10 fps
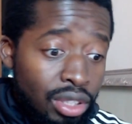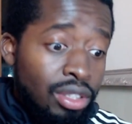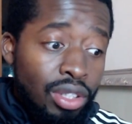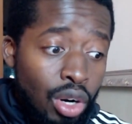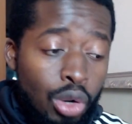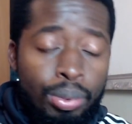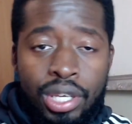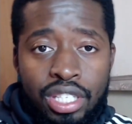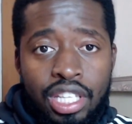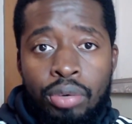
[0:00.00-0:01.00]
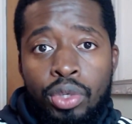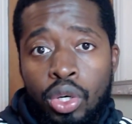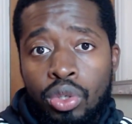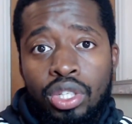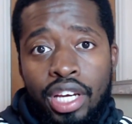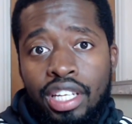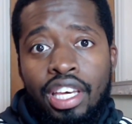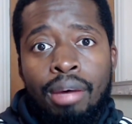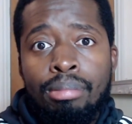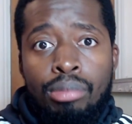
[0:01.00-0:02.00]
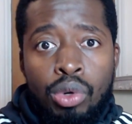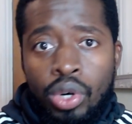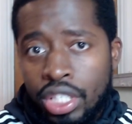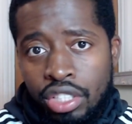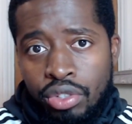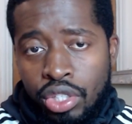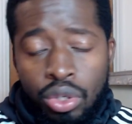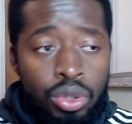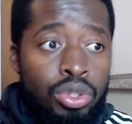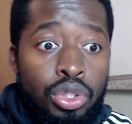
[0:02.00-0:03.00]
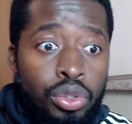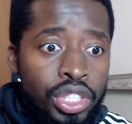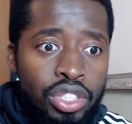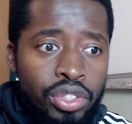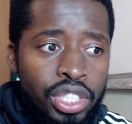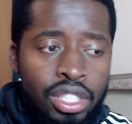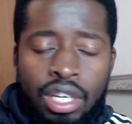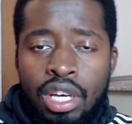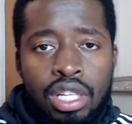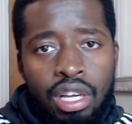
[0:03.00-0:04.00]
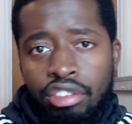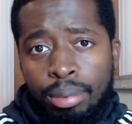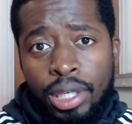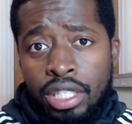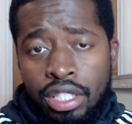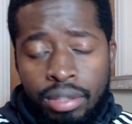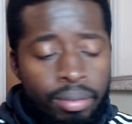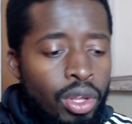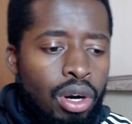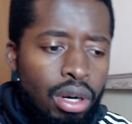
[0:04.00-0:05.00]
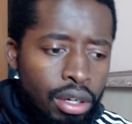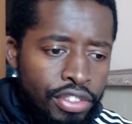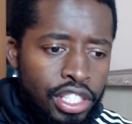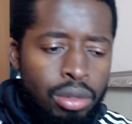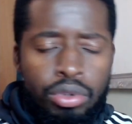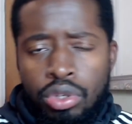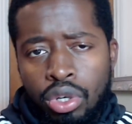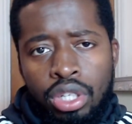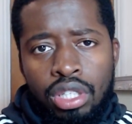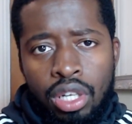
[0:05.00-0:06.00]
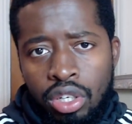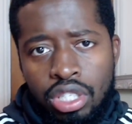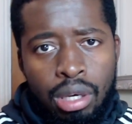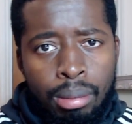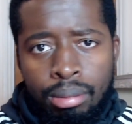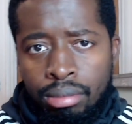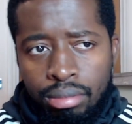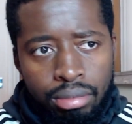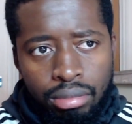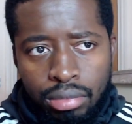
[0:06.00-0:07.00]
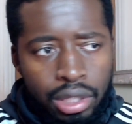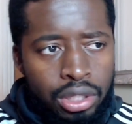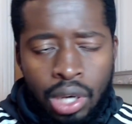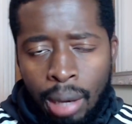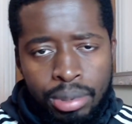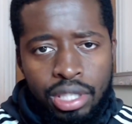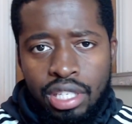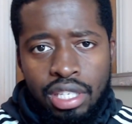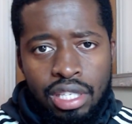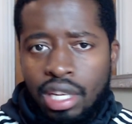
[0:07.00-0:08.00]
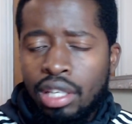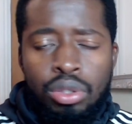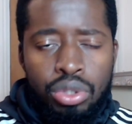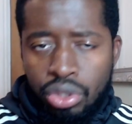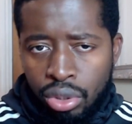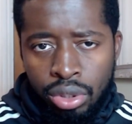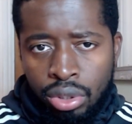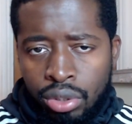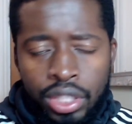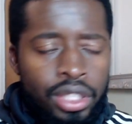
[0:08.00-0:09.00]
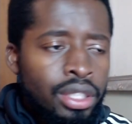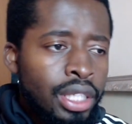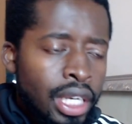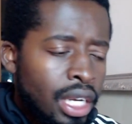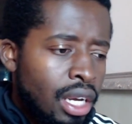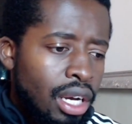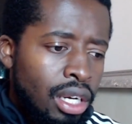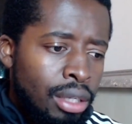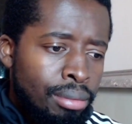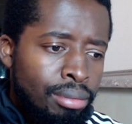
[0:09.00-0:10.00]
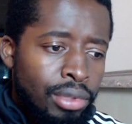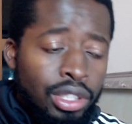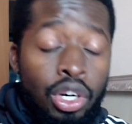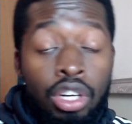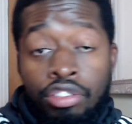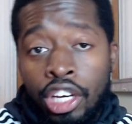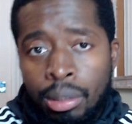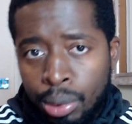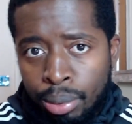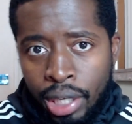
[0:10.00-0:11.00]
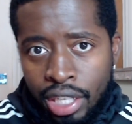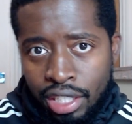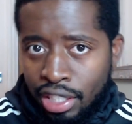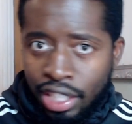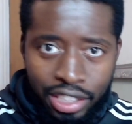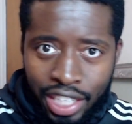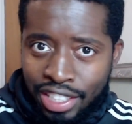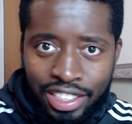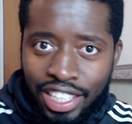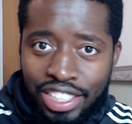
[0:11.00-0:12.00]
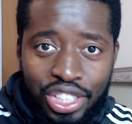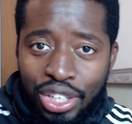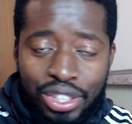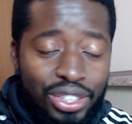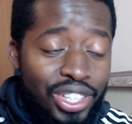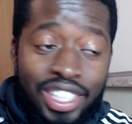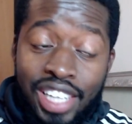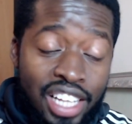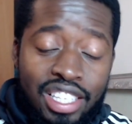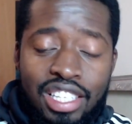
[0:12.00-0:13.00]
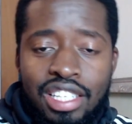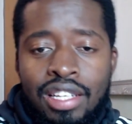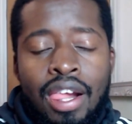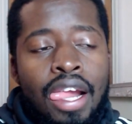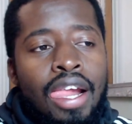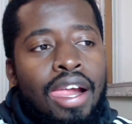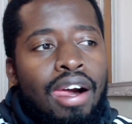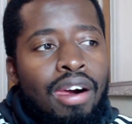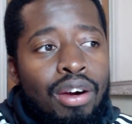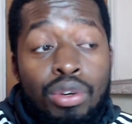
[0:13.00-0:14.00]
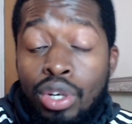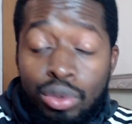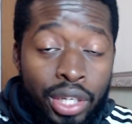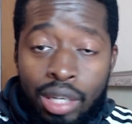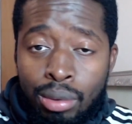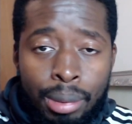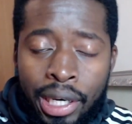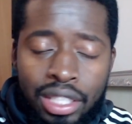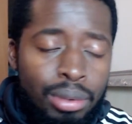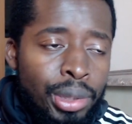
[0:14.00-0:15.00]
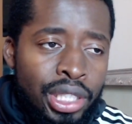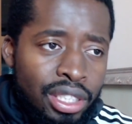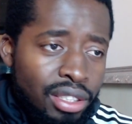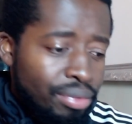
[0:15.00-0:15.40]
the hope is that we don't then get more injuries or new injuries to other players. Obviously, we've still got the long-term, you know, absentees like Luke Shaw and the unavailable players like Jadon Sancho and Antony. Who knows when they'll be back, to be honest.